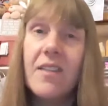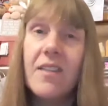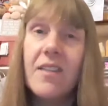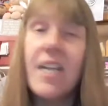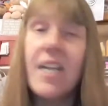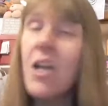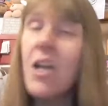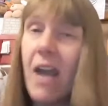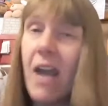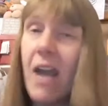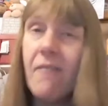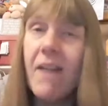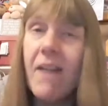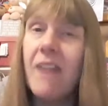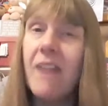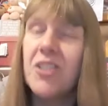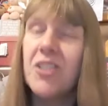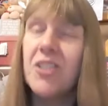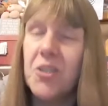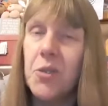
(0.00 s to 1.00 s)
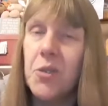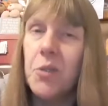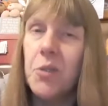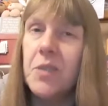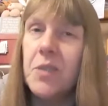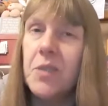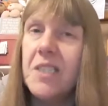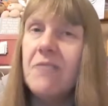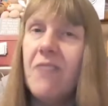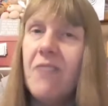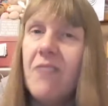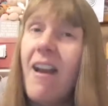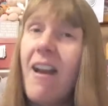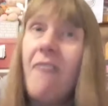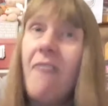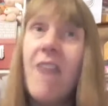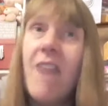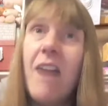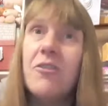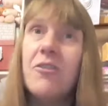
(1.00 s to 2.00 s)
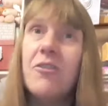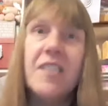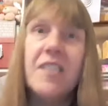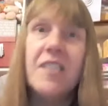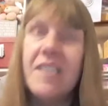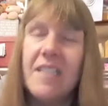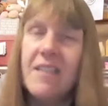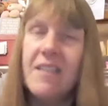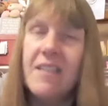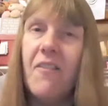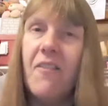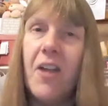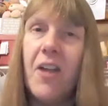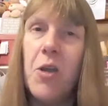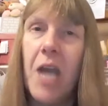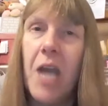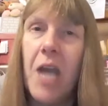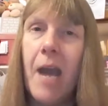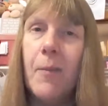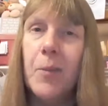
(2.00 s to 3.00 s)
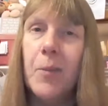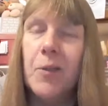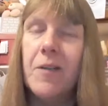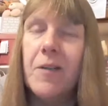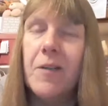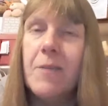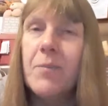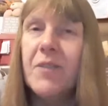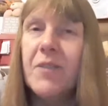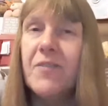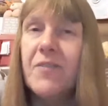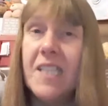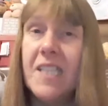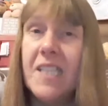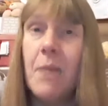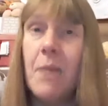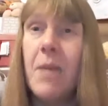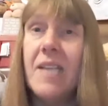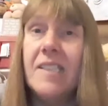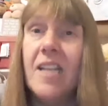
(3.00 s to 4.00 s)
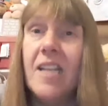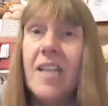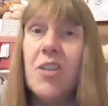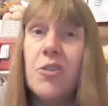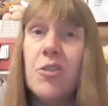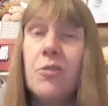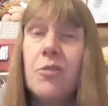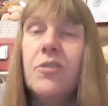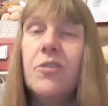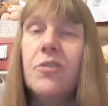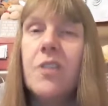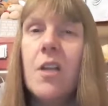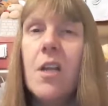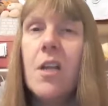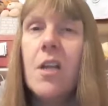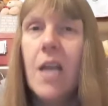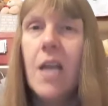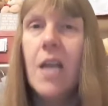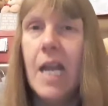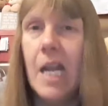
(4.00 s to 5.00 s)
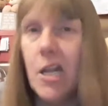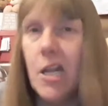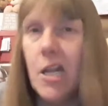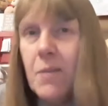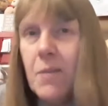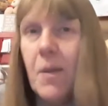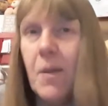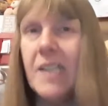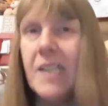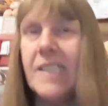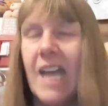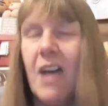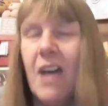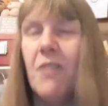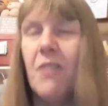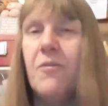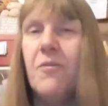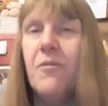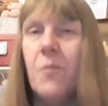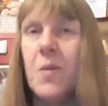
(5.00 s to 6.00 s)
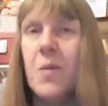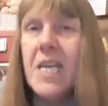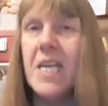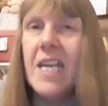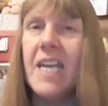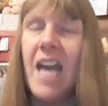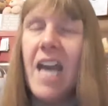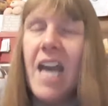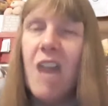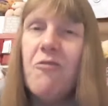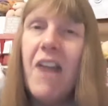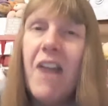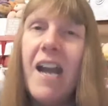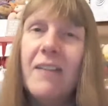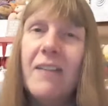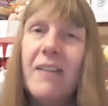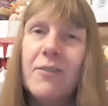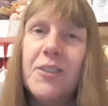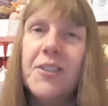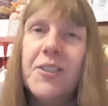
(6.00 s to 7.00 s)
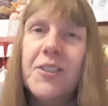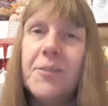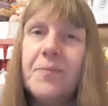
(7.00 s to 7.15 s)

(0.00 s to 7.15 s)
They don't get aroused at all. Arousal isn't in their vocabulary. But for some asexuals, including myself, we can get aroused,